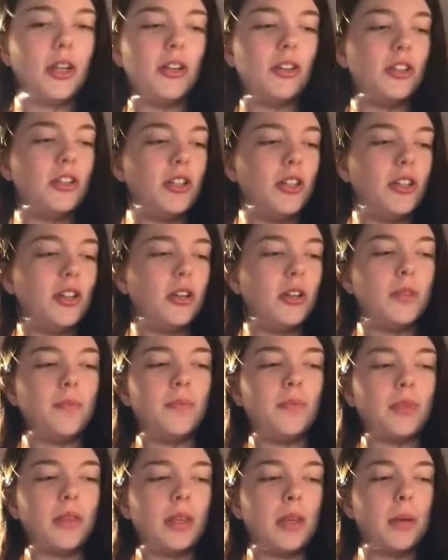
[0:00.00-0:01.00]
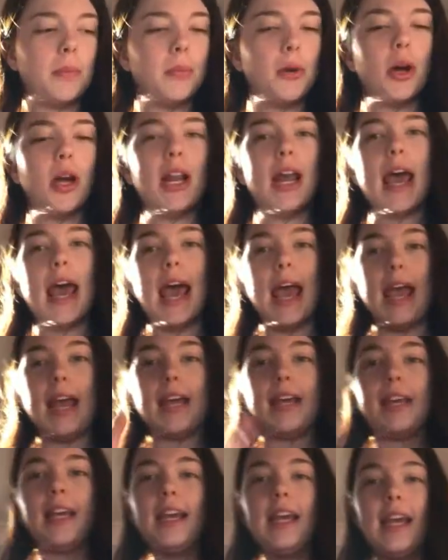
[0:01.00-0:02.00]
going to put an
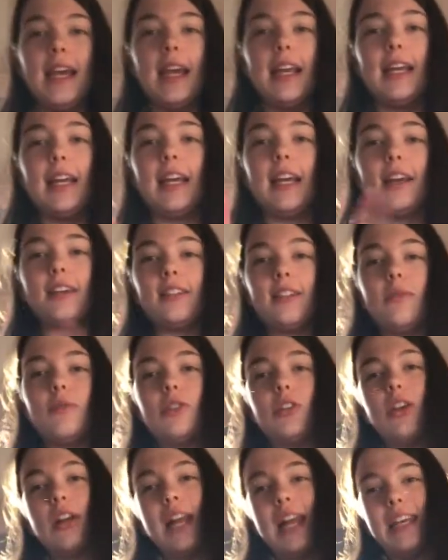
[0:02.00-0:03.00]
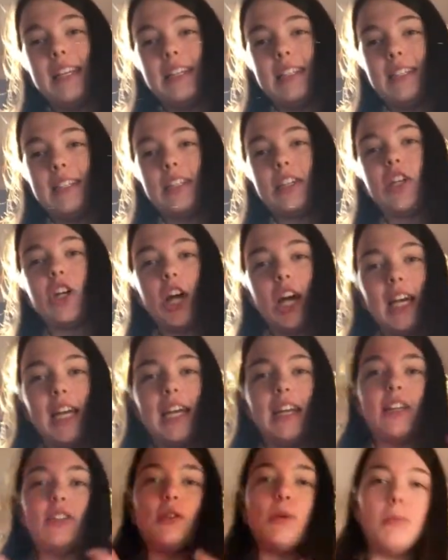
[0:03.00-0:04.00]
egg in here, because I'm too lazy to crack
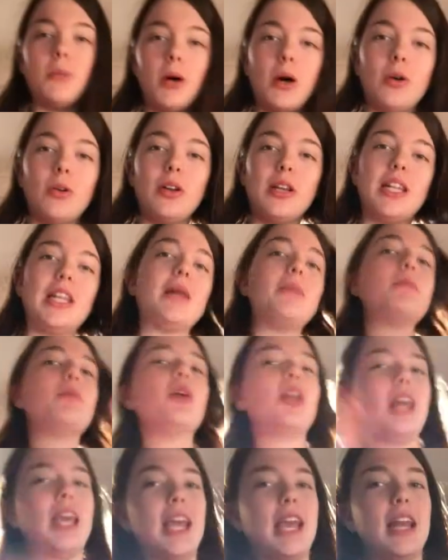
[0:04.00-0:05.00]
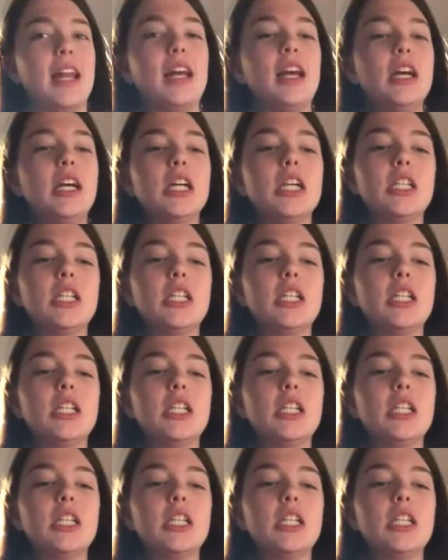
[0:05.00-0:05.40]
it into a bowl and then put it in.